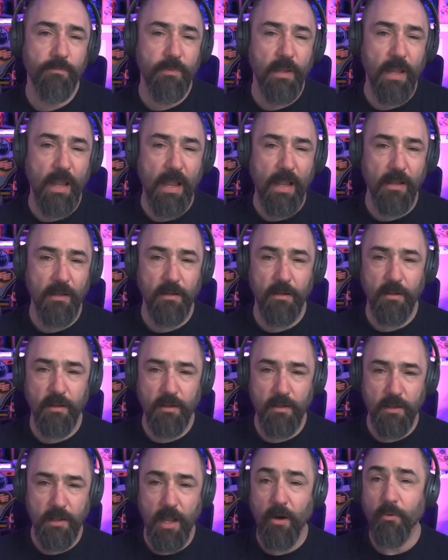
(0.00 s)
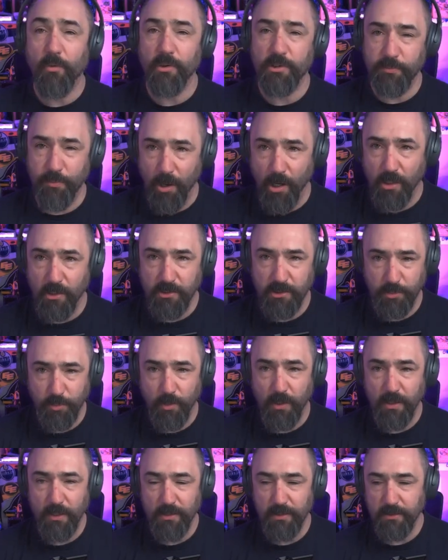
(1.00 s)
And their response
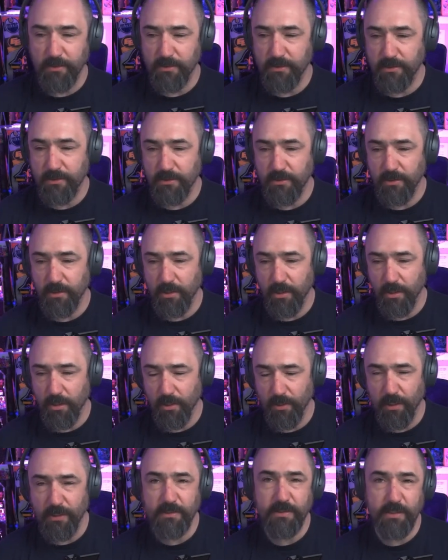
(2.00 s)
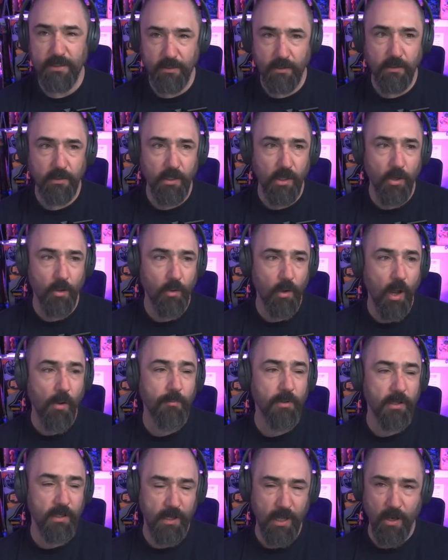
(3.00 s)
was, I'm
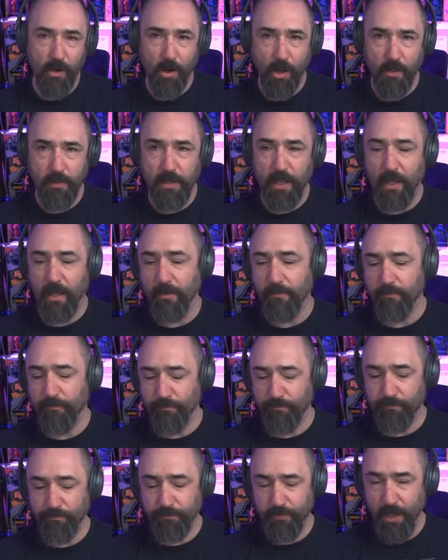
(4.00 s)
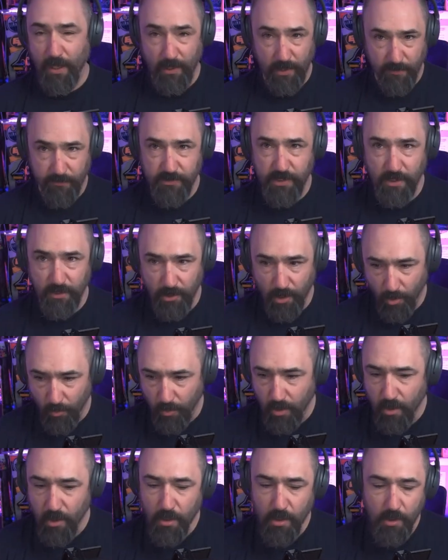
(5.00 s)
going to get on that give, send, go.
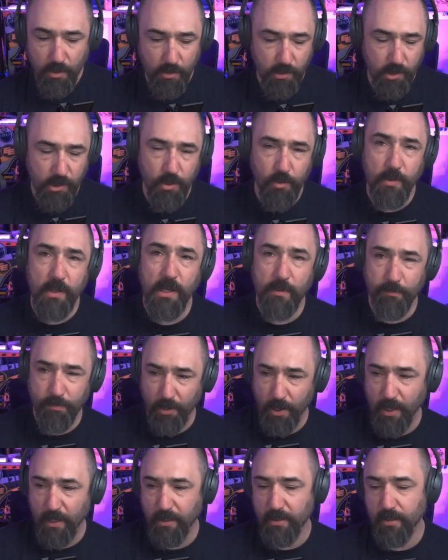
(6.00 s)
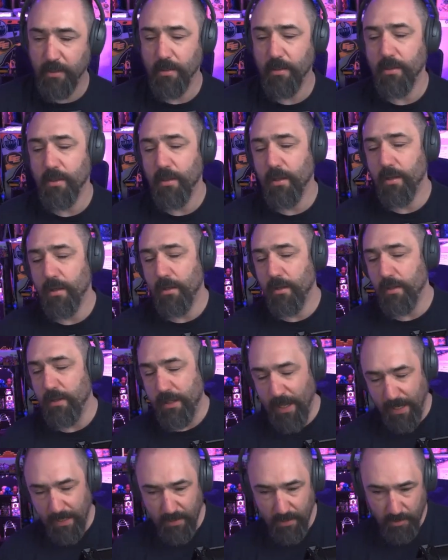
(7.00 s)
You need a break.
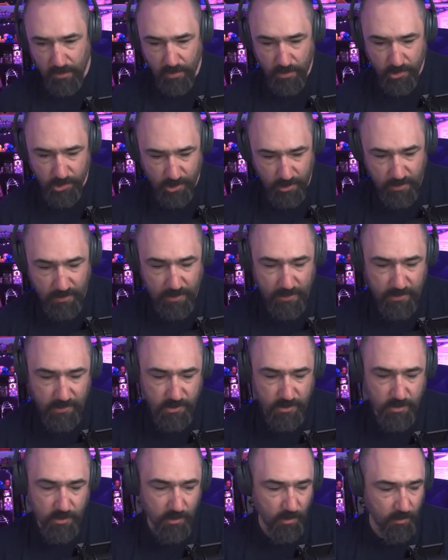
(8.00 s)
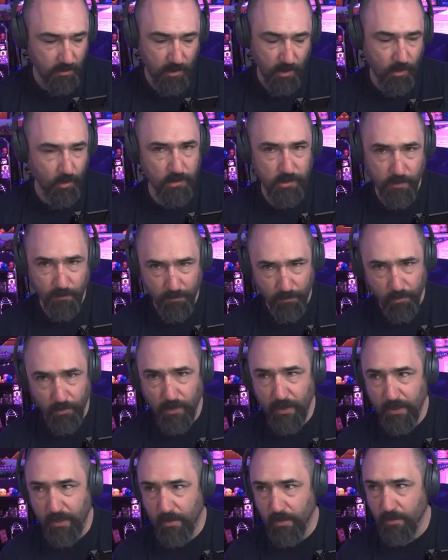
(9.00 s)
She needs, some
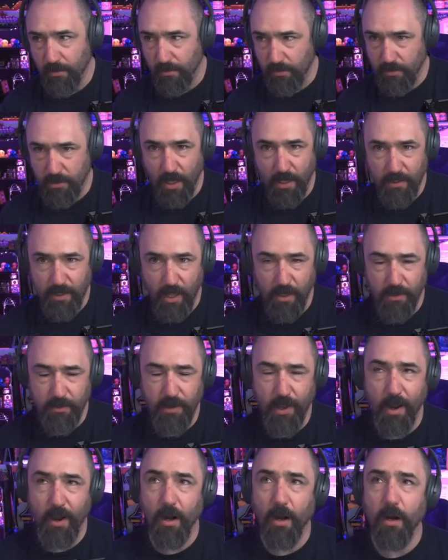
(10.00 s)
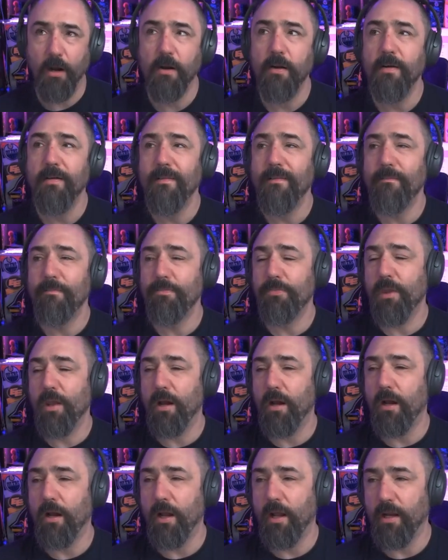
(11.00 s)
really dedicated care.
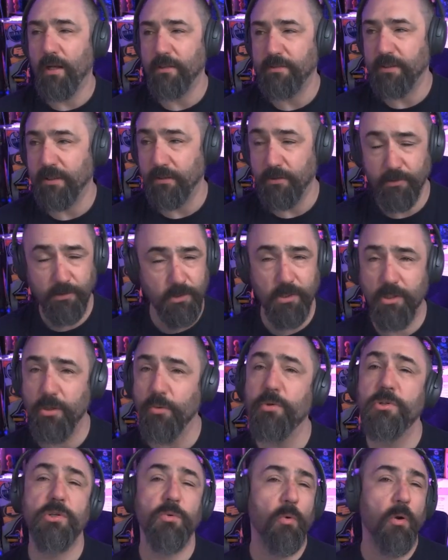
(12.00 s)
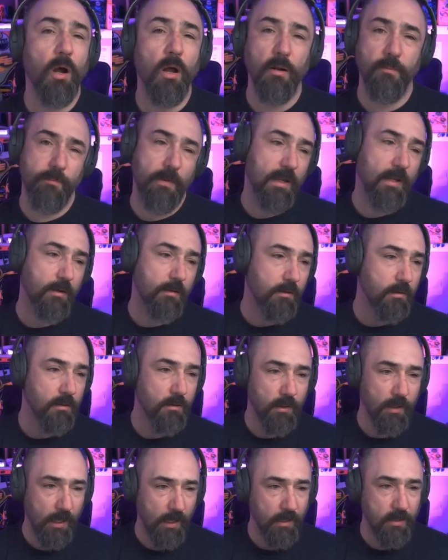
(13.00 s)
And I said, do what you want, man.
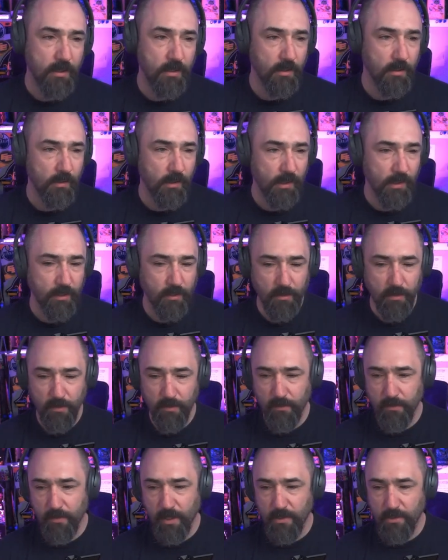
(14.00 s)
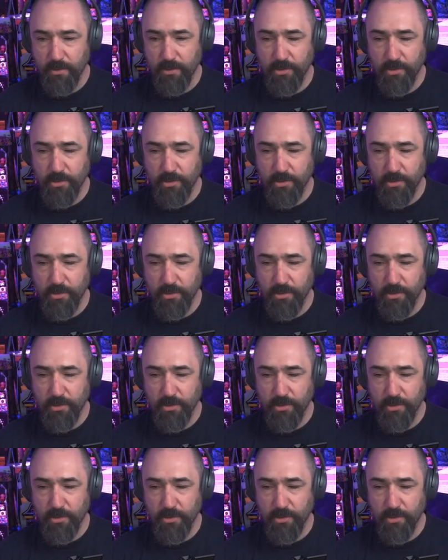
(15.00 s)
Like it's